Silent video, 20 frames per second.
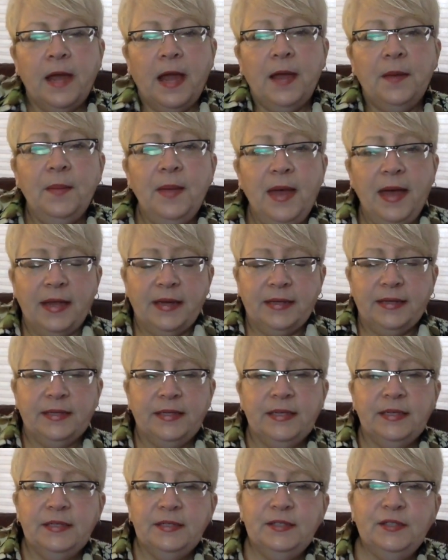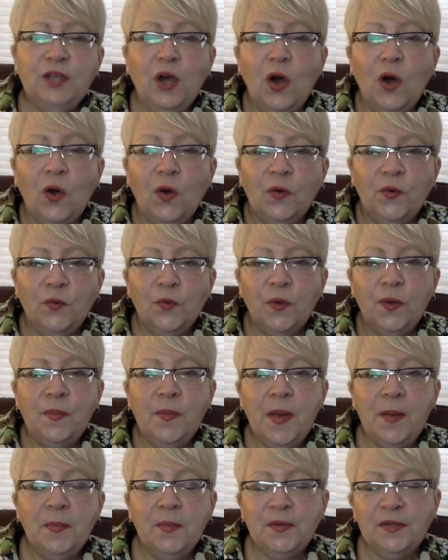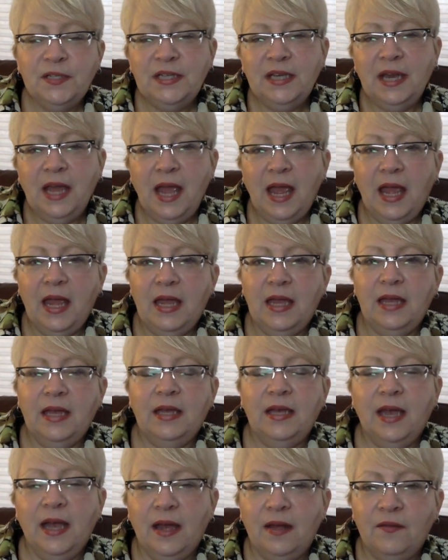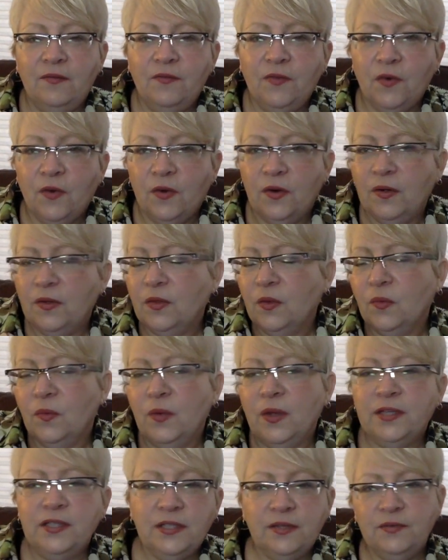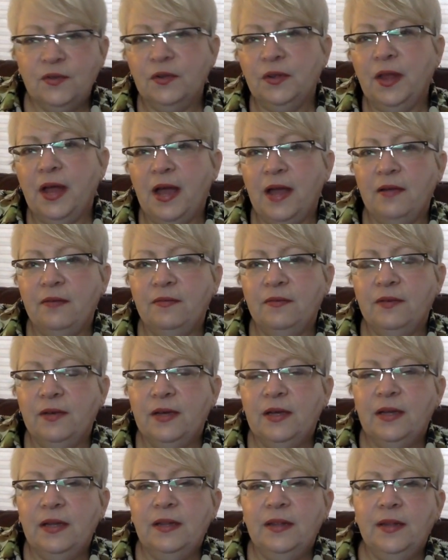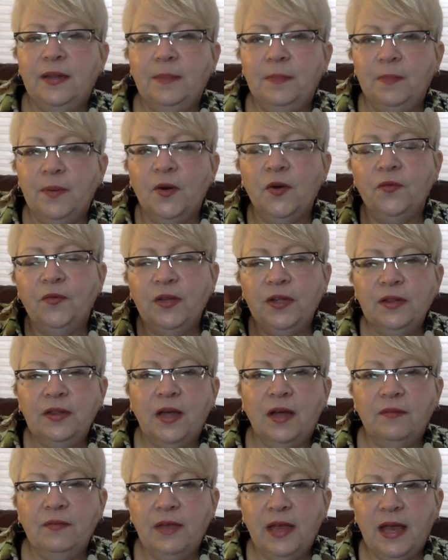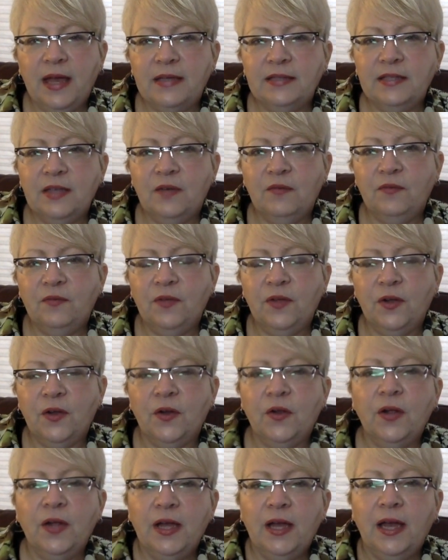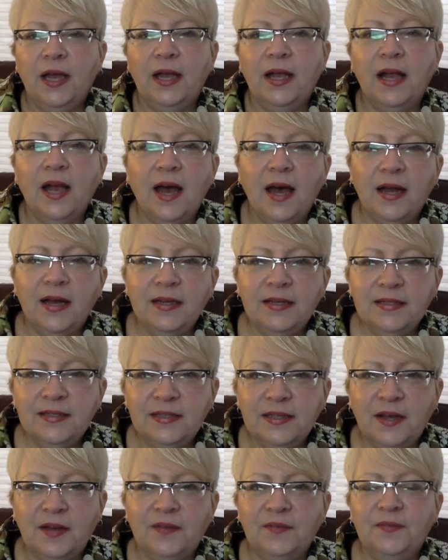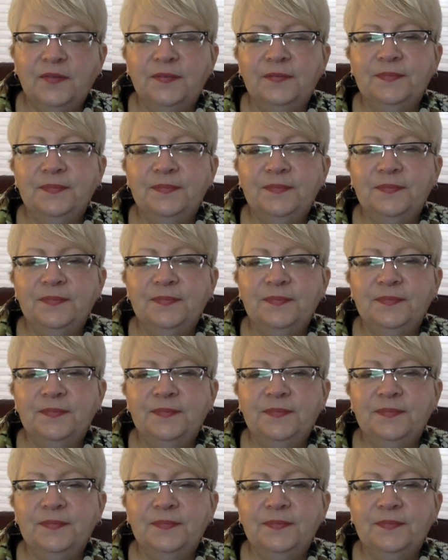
Amen. So remember today and for the rest of your life that perfect love casts out fear, and God is love.